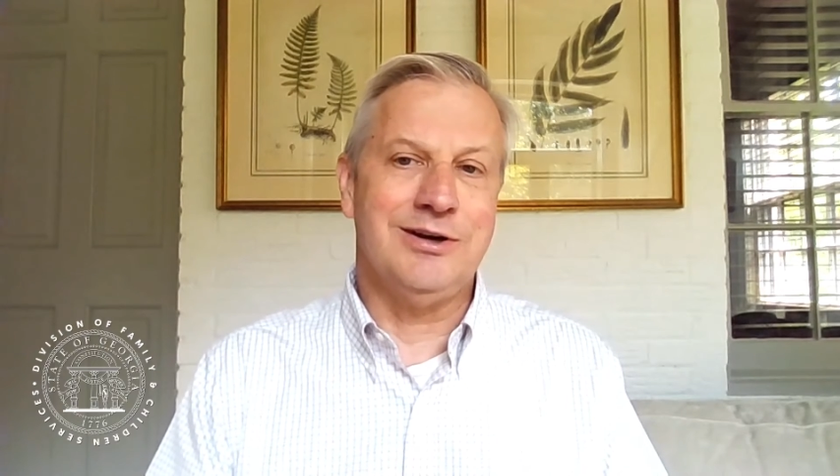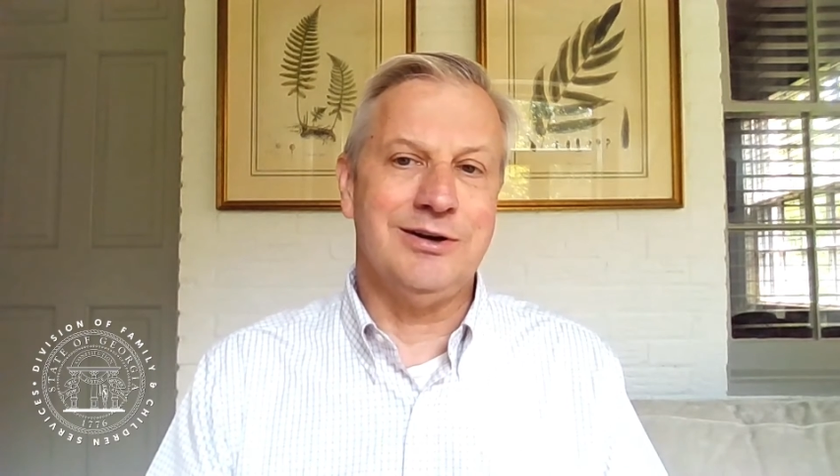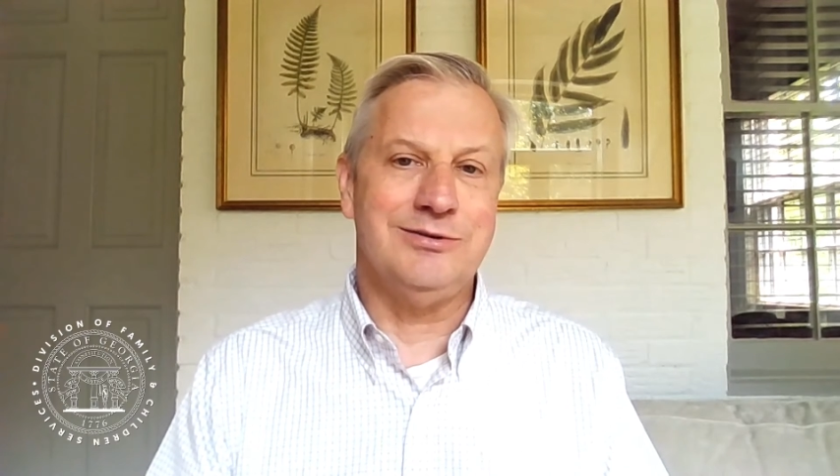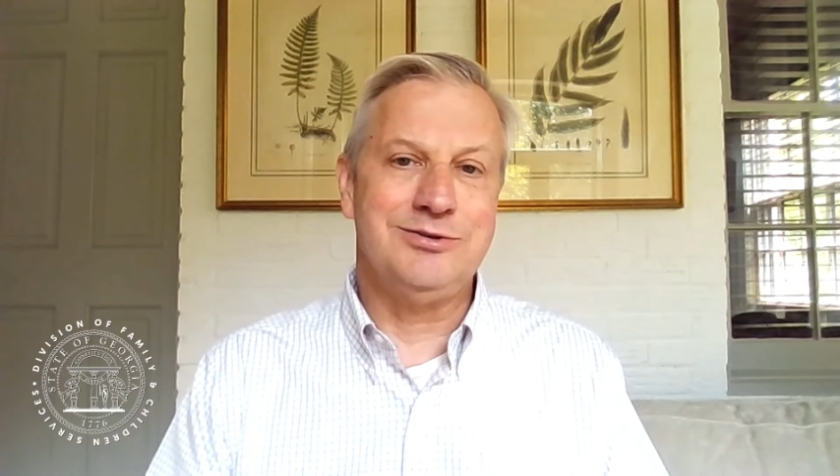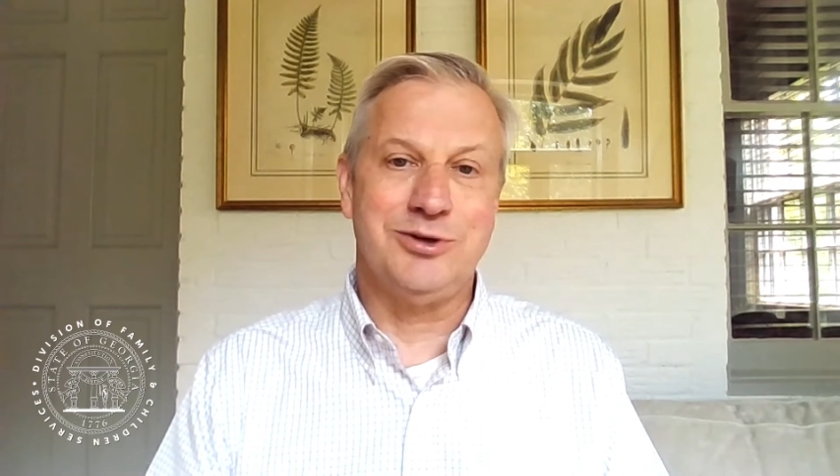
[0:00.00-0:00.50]

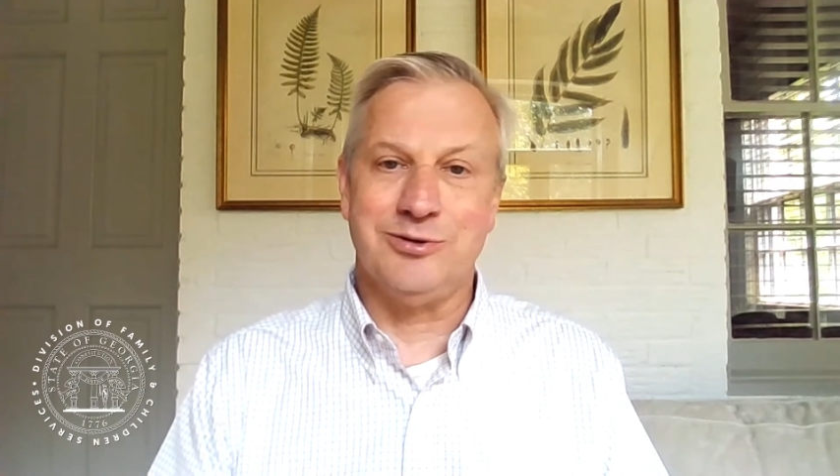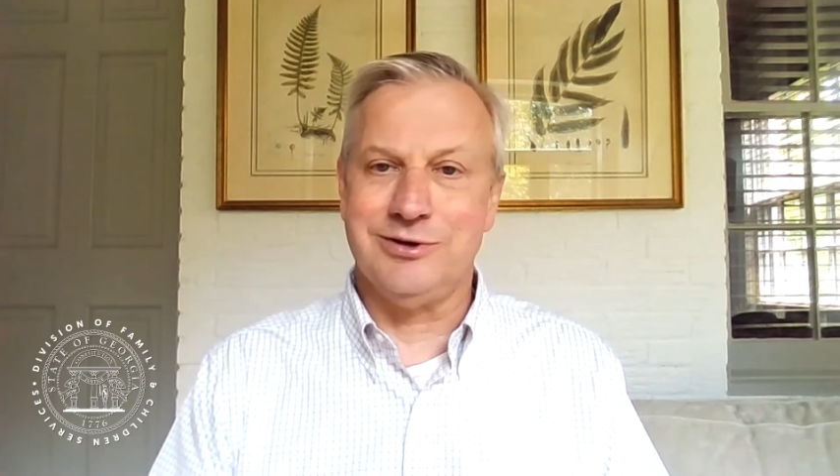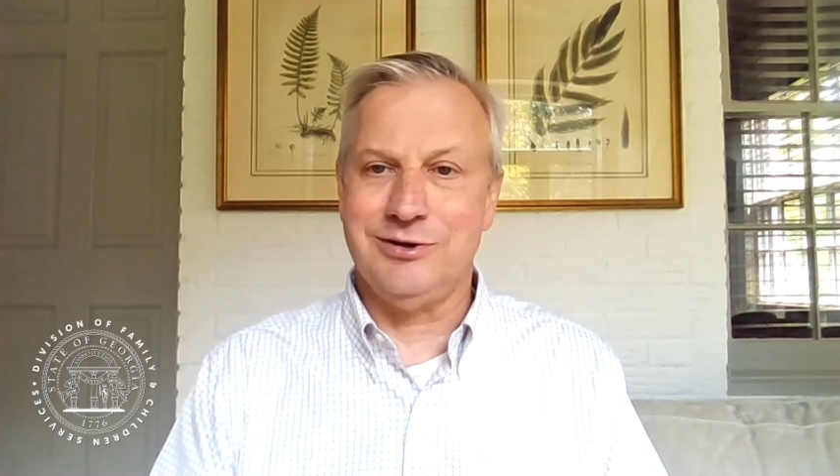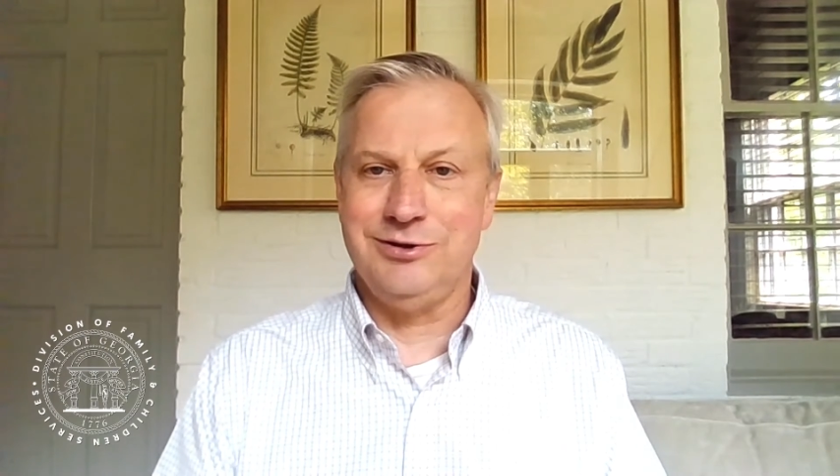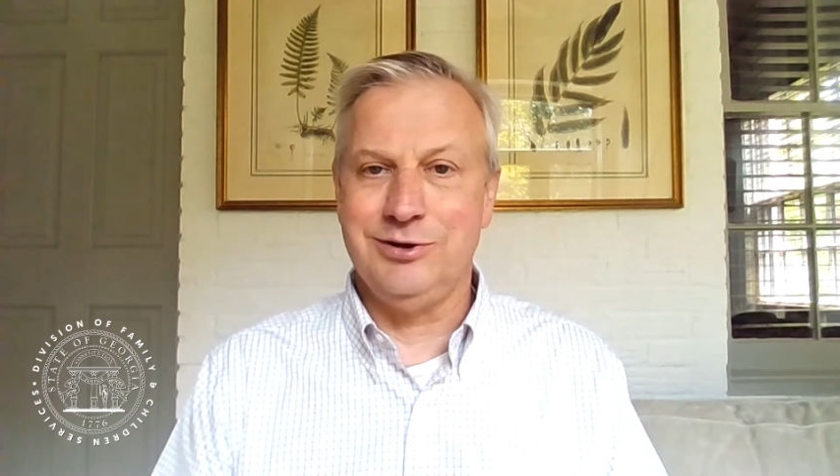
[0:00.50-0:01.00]
uh,
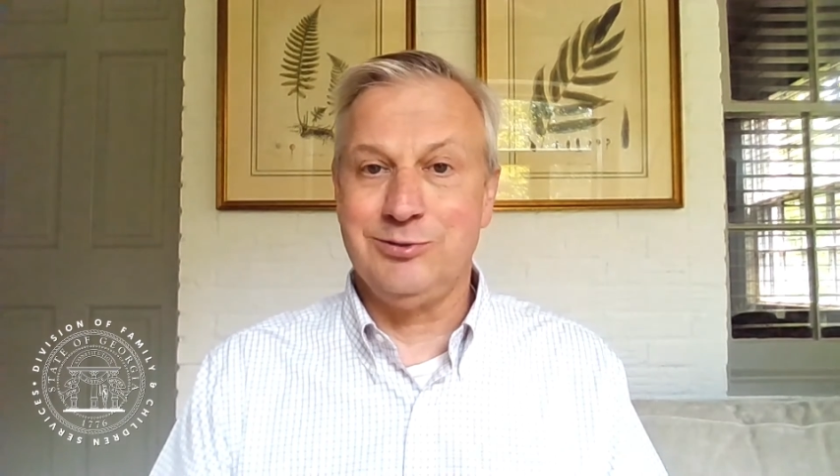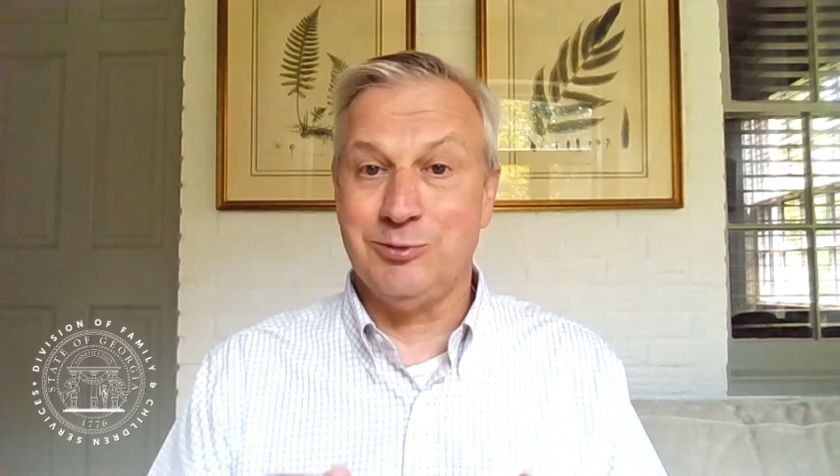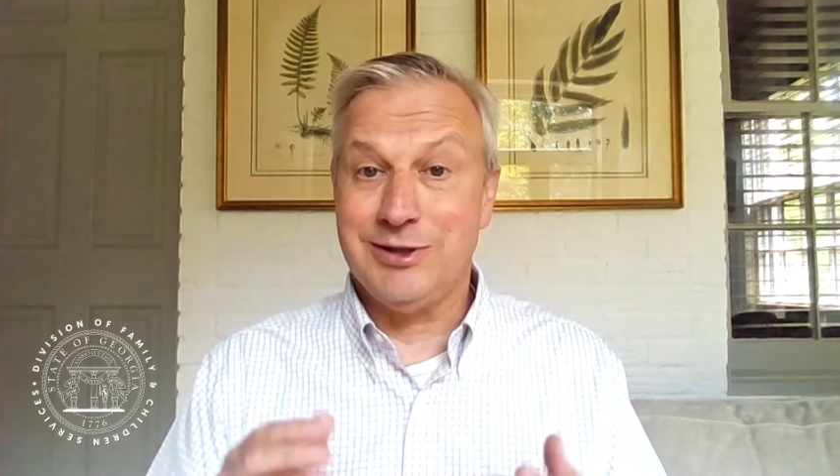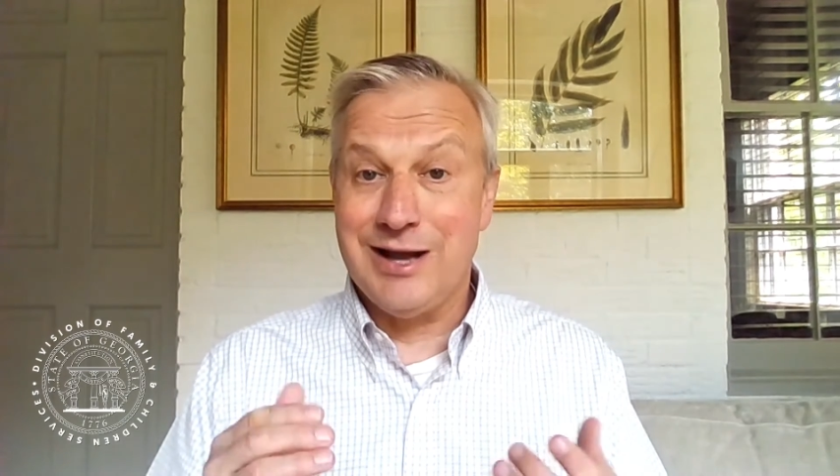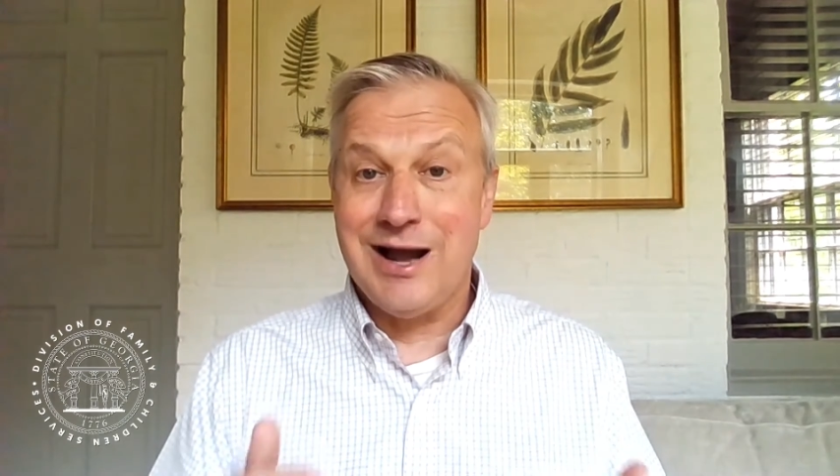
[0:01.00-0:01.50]
children and youth
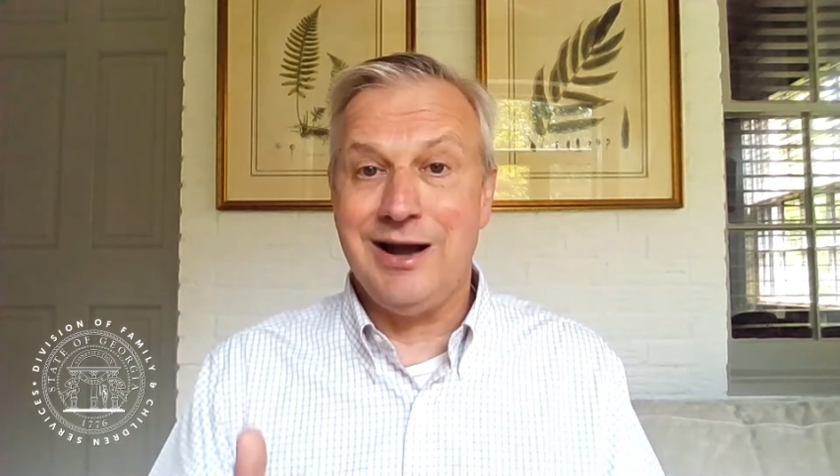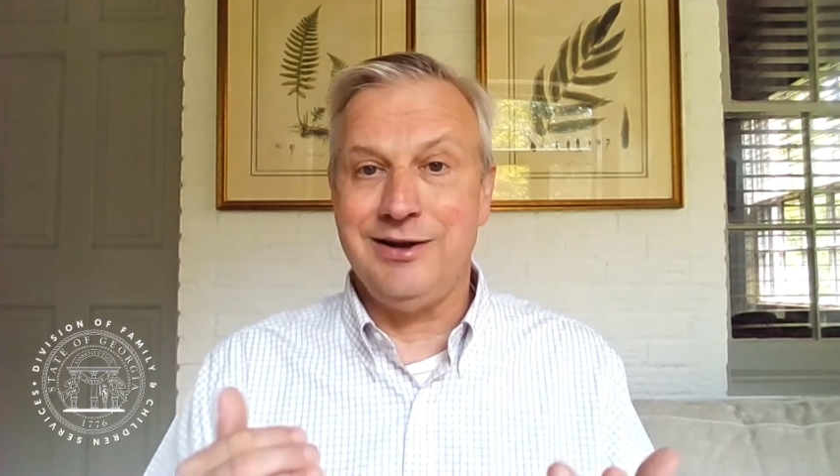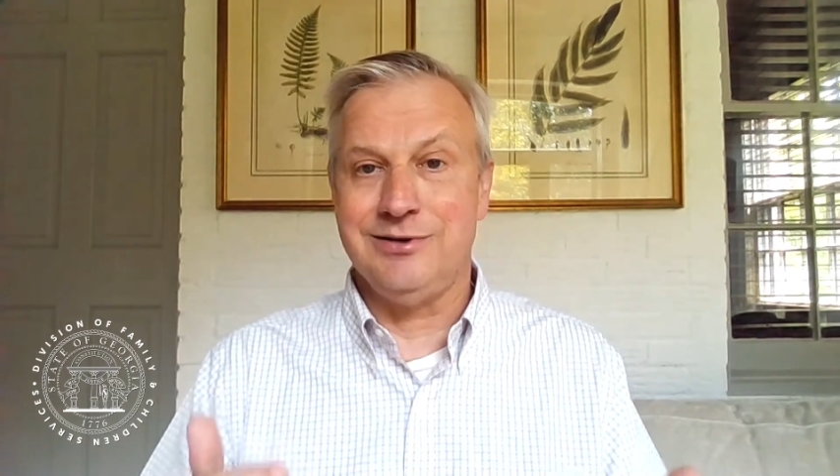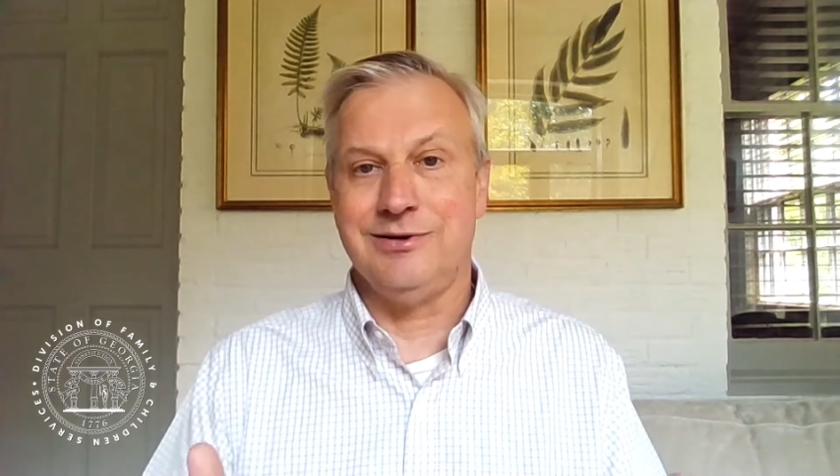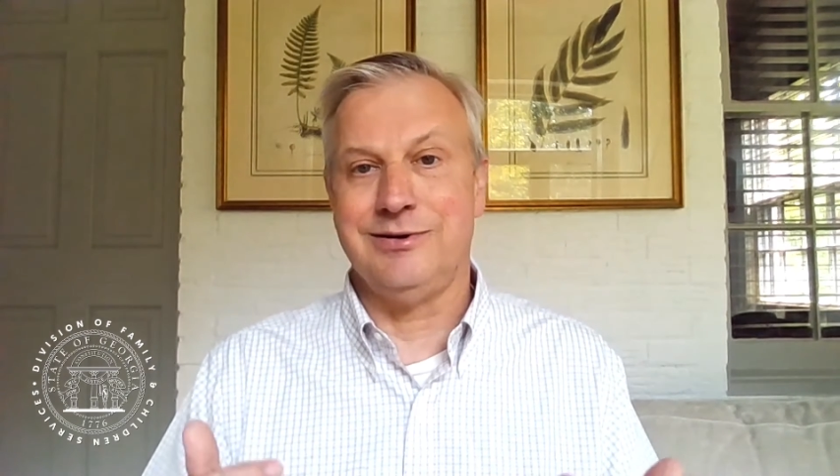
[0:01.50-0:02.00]
with higher